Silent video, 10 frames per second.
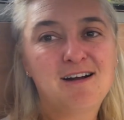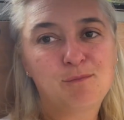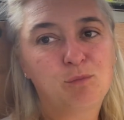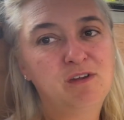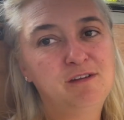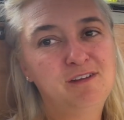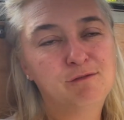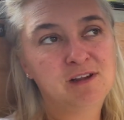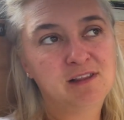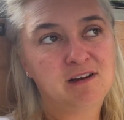we
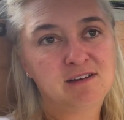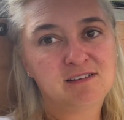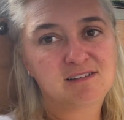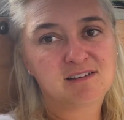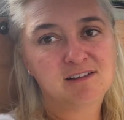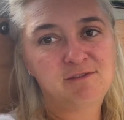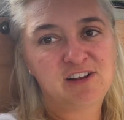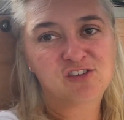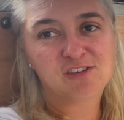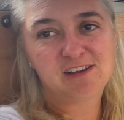realised
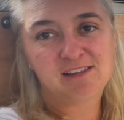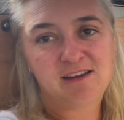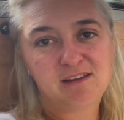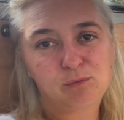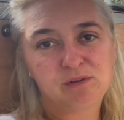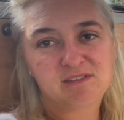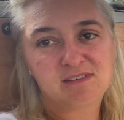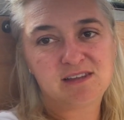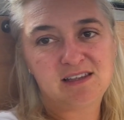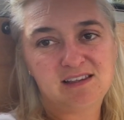eventually that it was
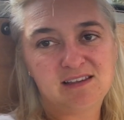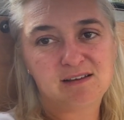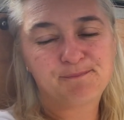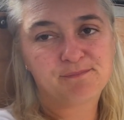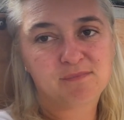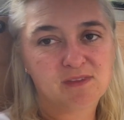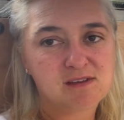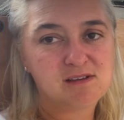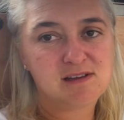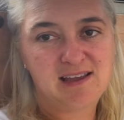the
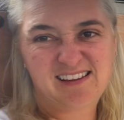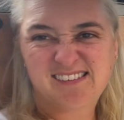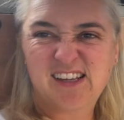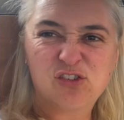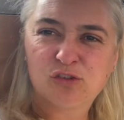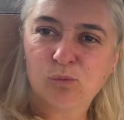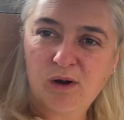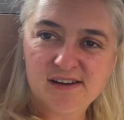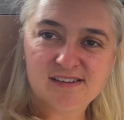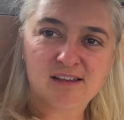extension
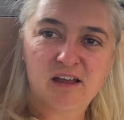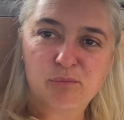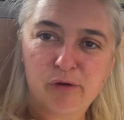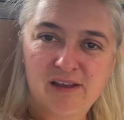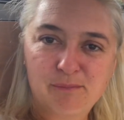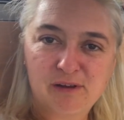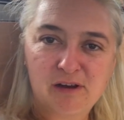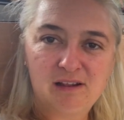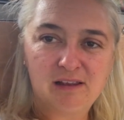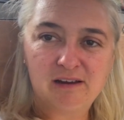wires that I'd put in a bit
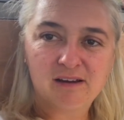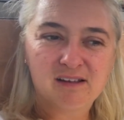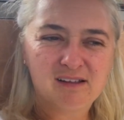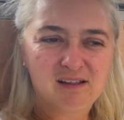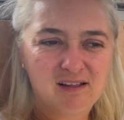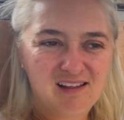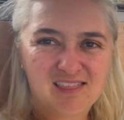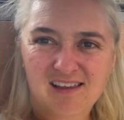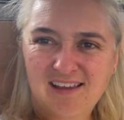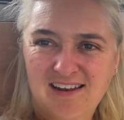earlier.
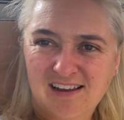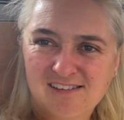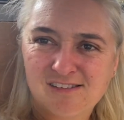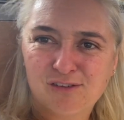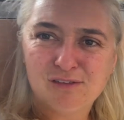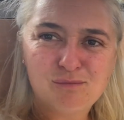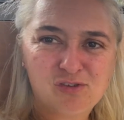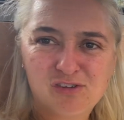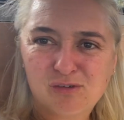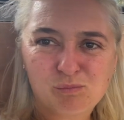The connectors on them
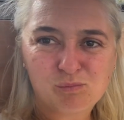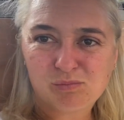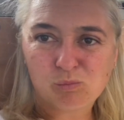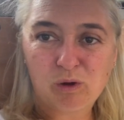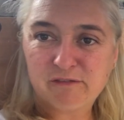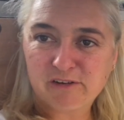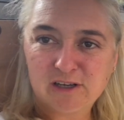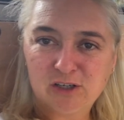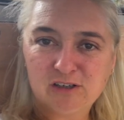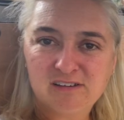just weren't
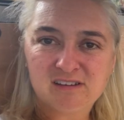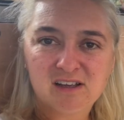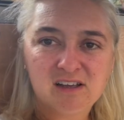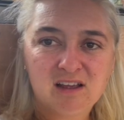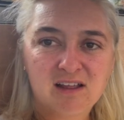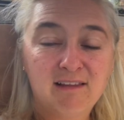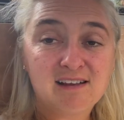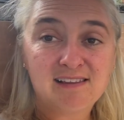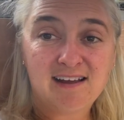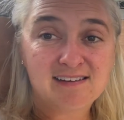very good.
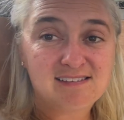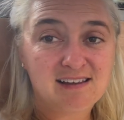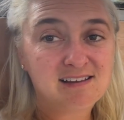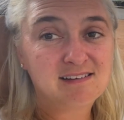Luckily I had a set